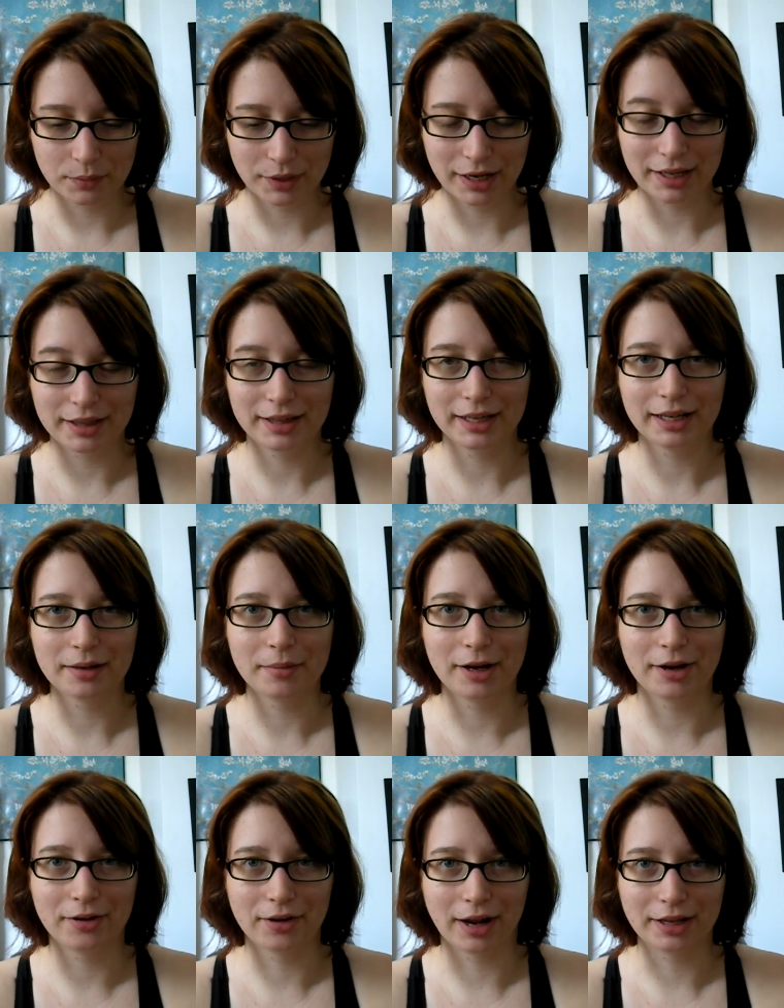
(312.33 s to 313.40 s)
when I think
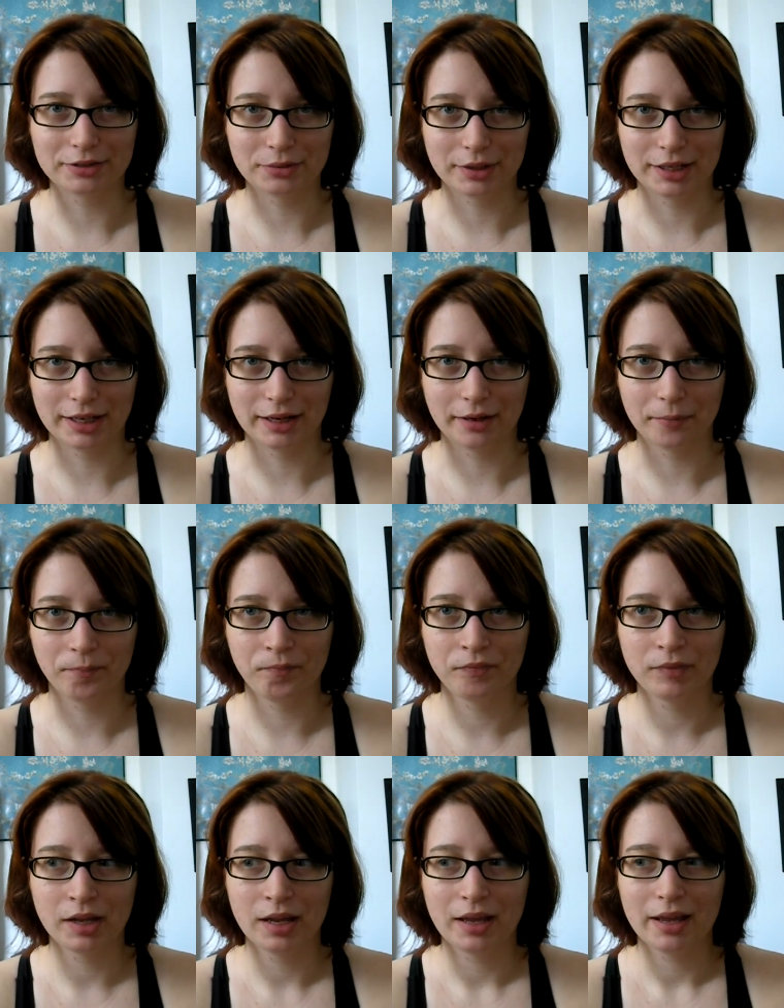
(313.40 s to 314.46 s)
about graduating
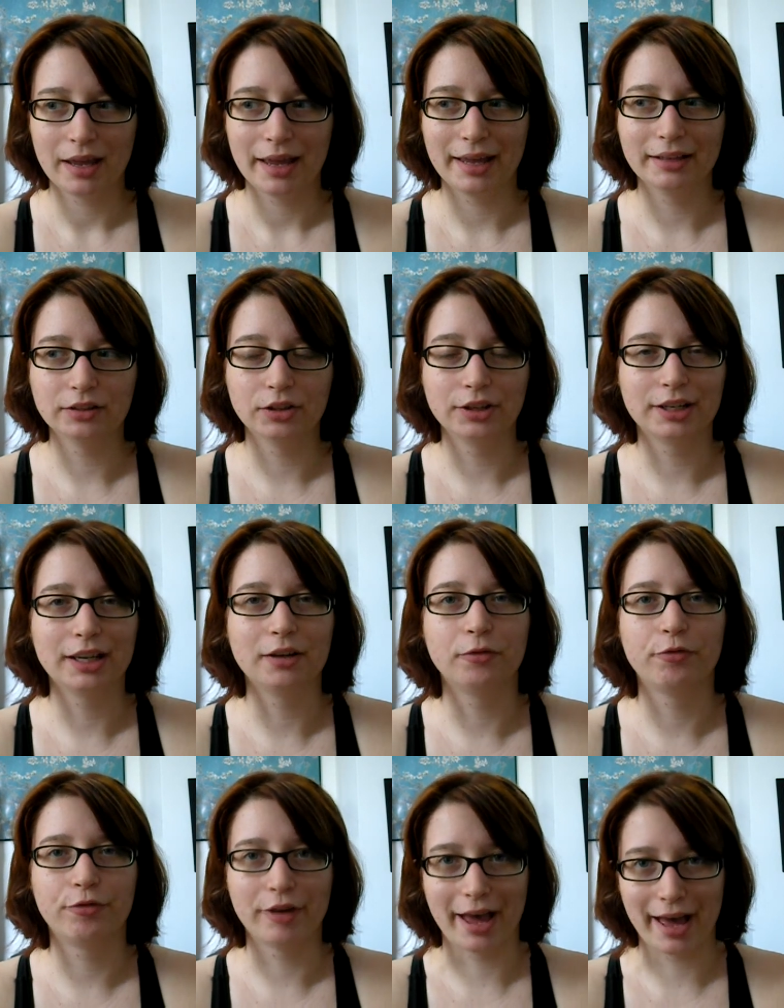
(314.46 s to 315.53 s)
and
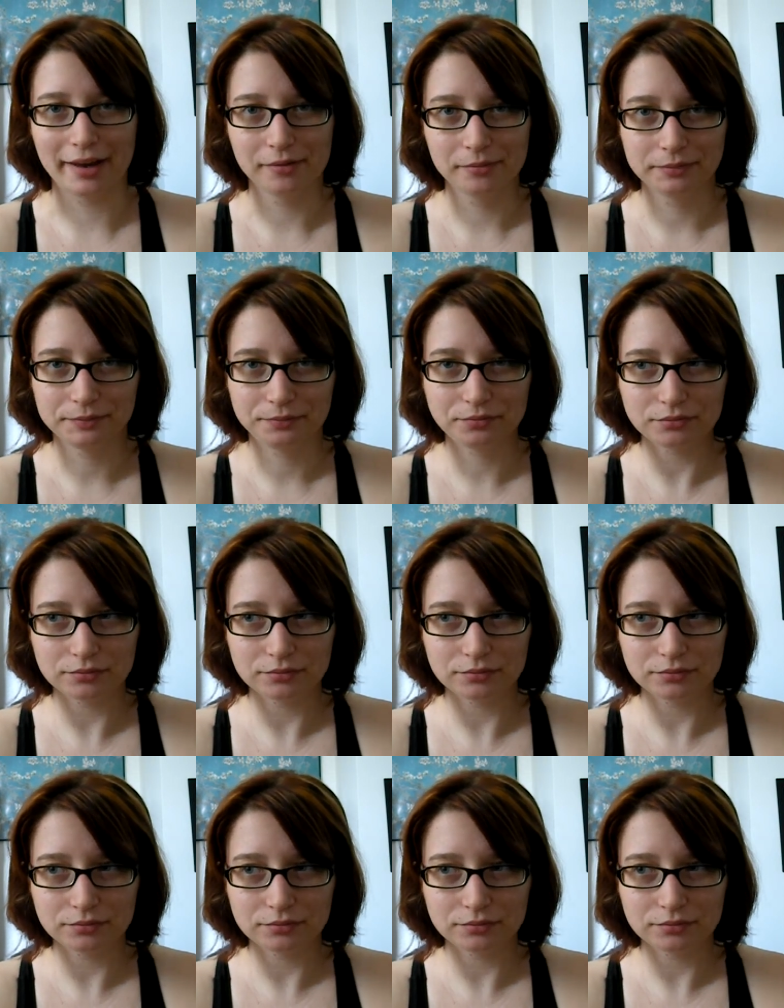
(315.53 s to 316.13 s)
looking fat.